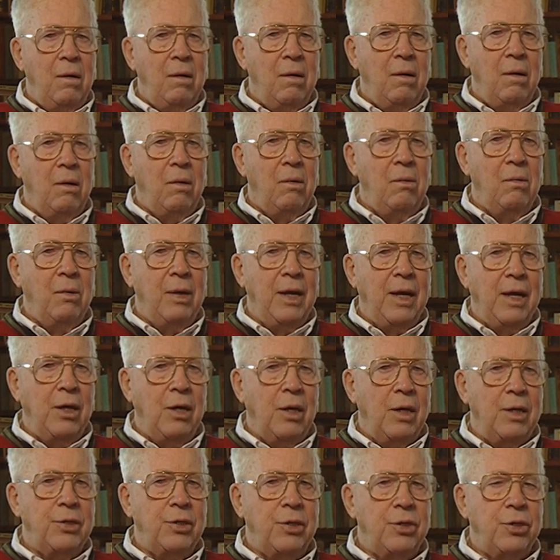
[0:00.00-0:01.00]
Oh, we had
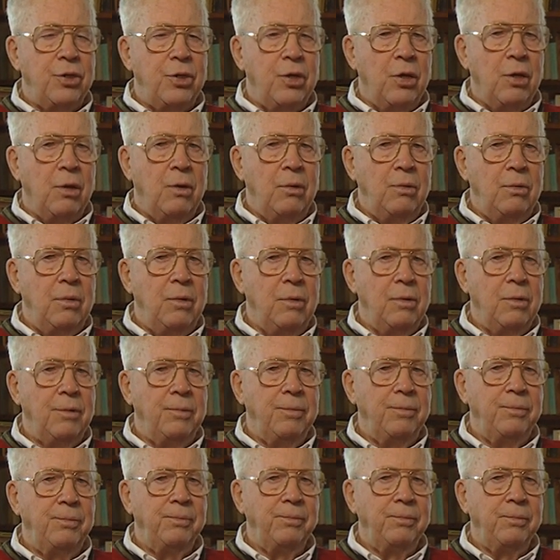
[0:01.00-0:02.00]
lots of snow.
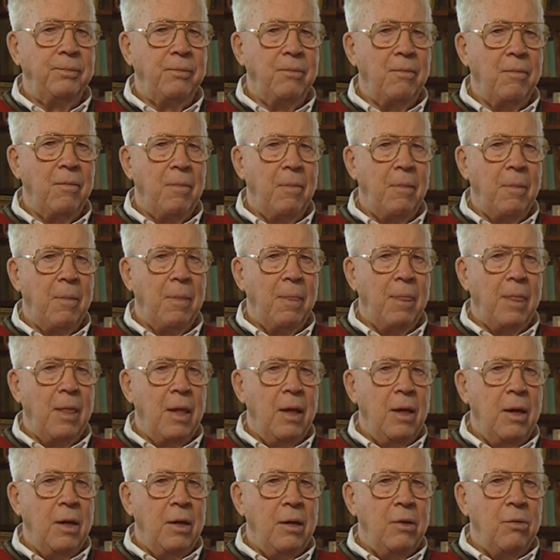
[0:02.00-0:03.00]

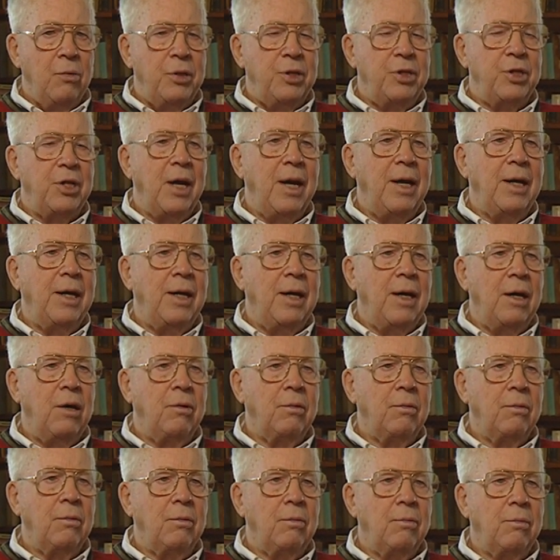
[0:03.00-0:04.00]
We started
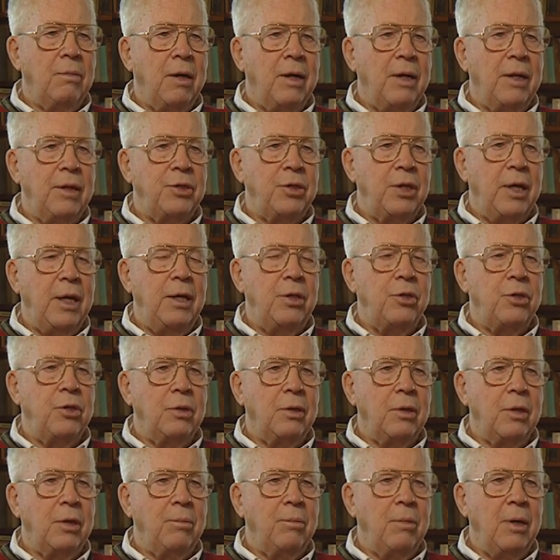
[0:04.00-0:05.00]
out by
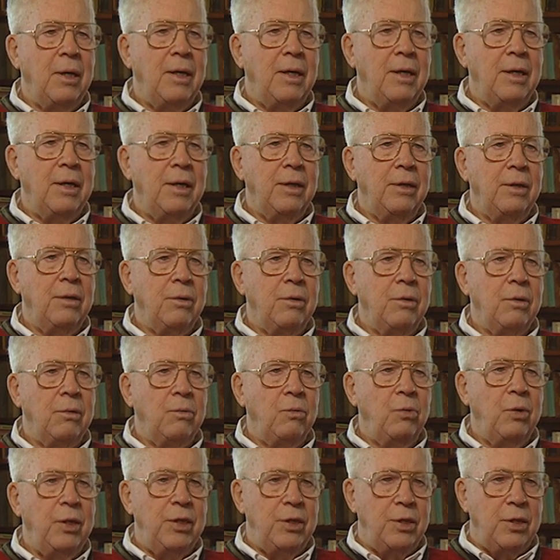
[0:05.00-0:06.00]
ski-joring behind
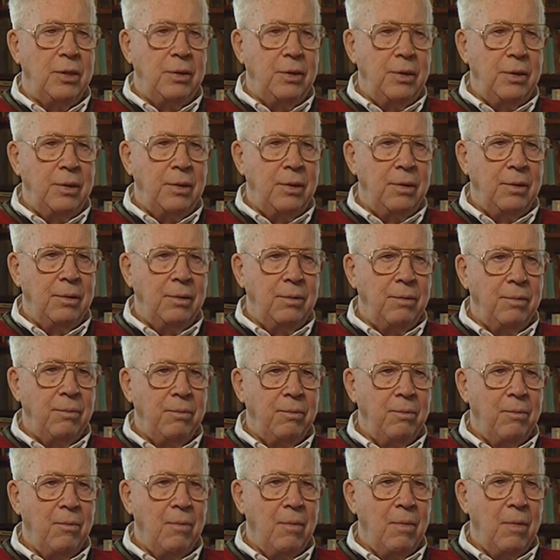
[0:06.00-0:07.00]
weasels,
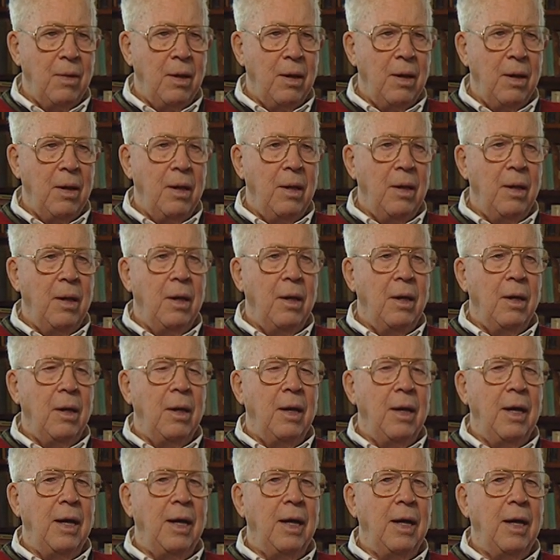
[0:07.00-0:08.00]

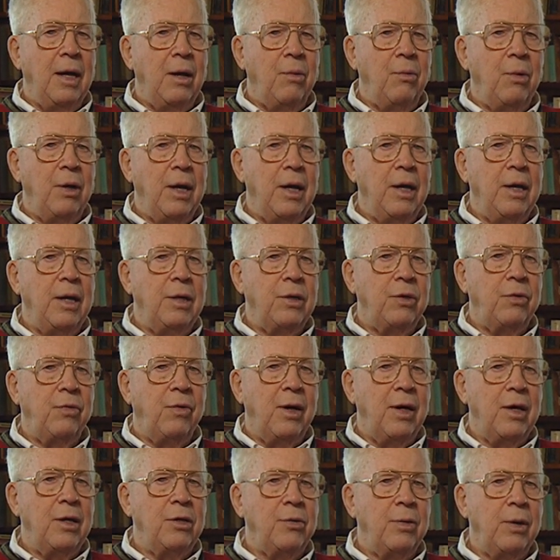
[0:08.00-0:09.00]
and we got in as
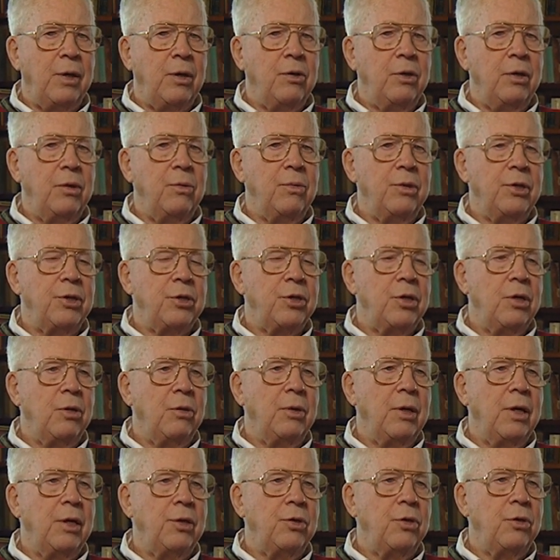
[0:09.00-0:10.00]
far as we could. When the
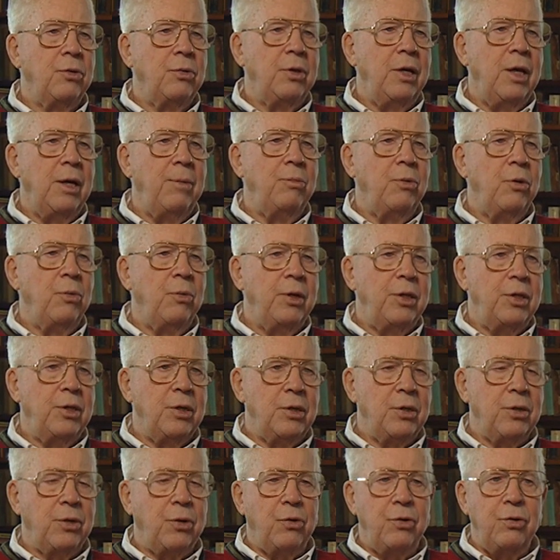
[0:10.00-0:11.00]
snow got too deep and the
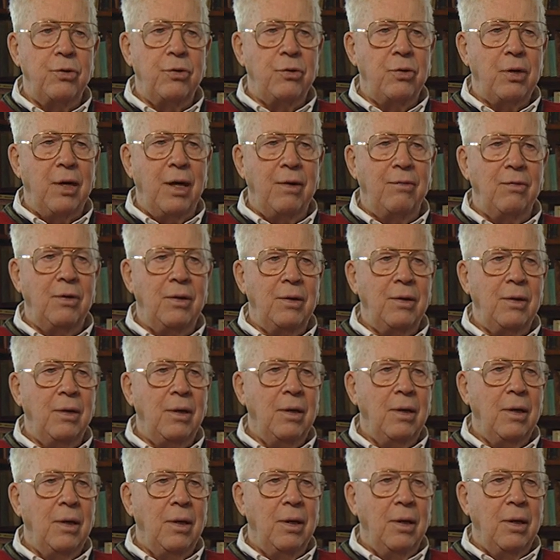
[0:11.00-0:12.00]
weasels couldn't travel,
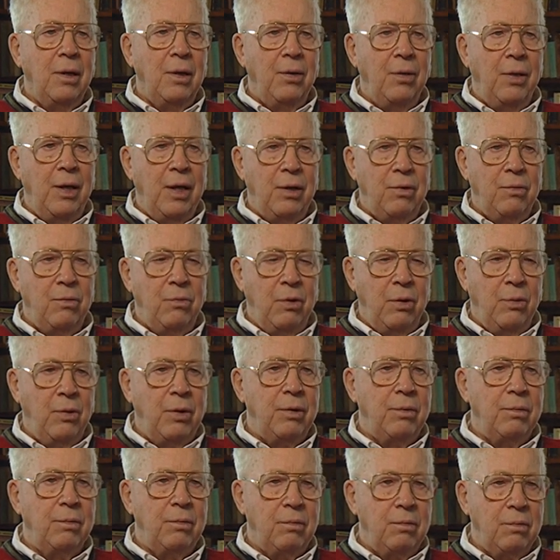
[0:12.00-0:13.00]
then
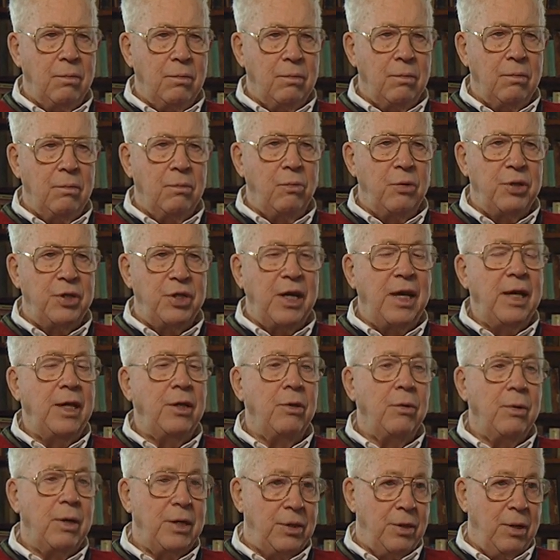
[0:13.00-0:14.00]
we skied
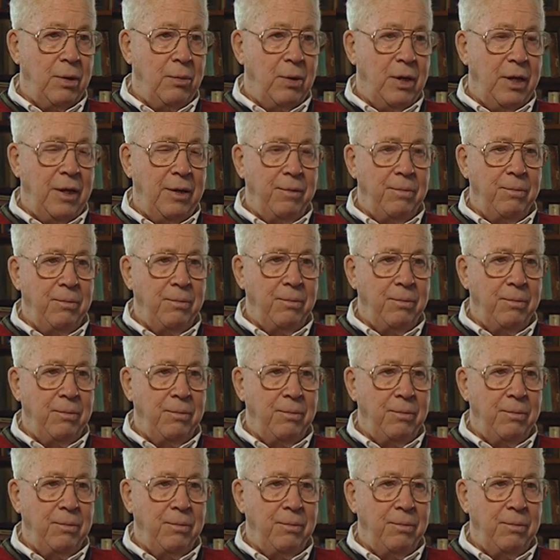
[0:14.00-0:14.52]
the rest of the way.